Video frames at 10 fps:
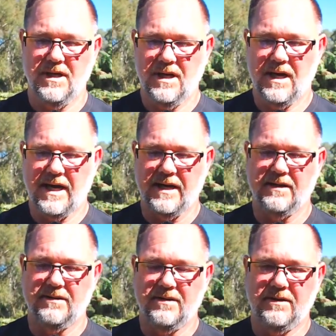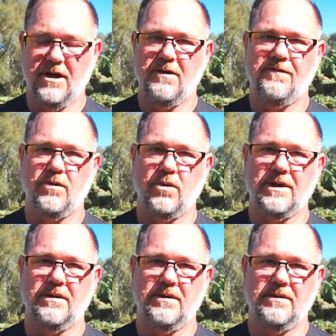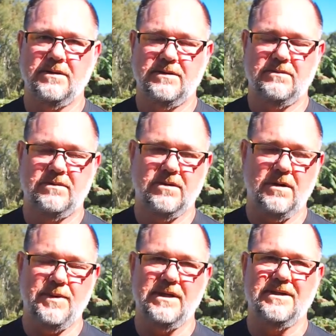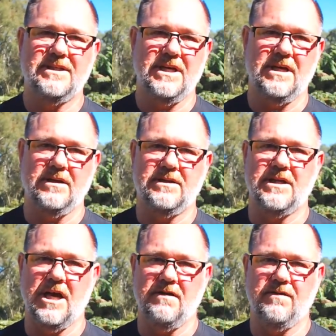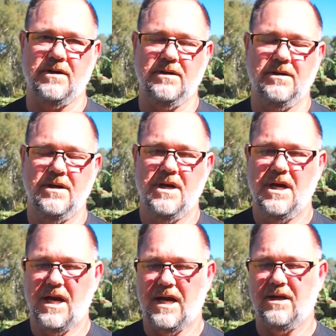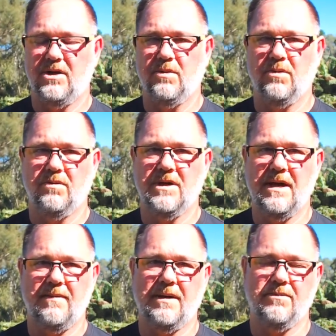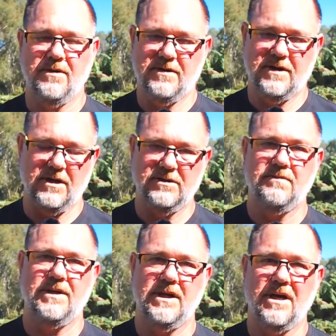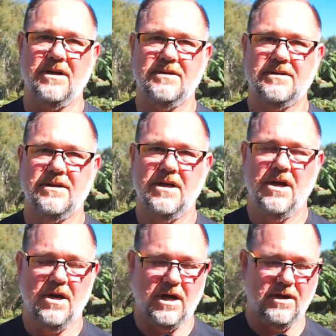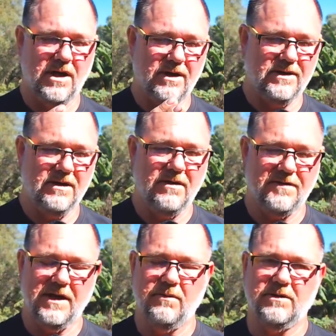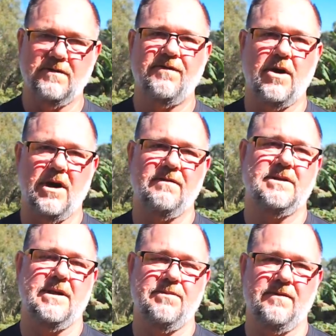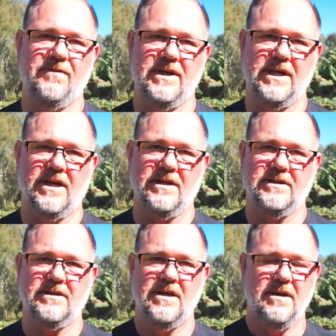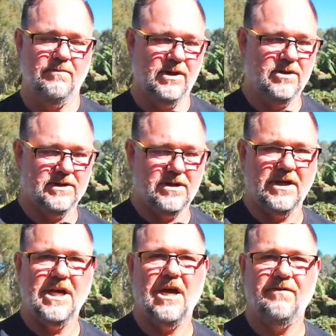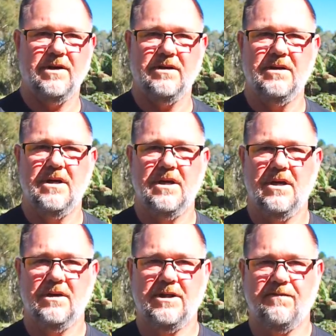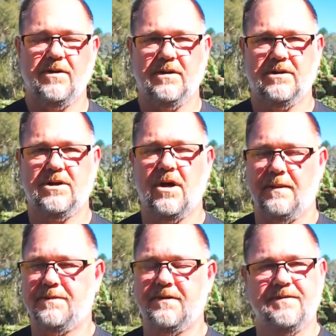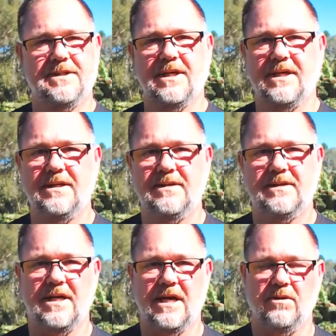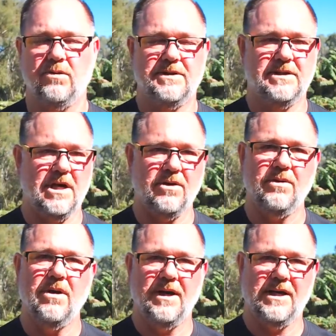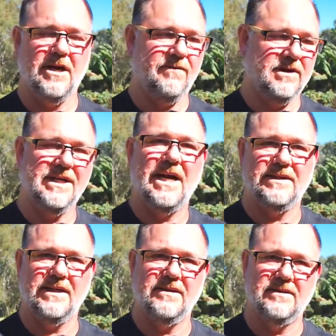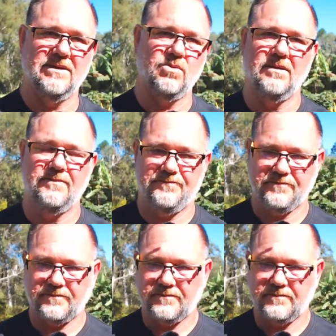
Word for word: and type in seed saving, and you'll come up with those videos. I think it was 5 separate videos, because I covered different types of seeds, and also I covered cuttings as well.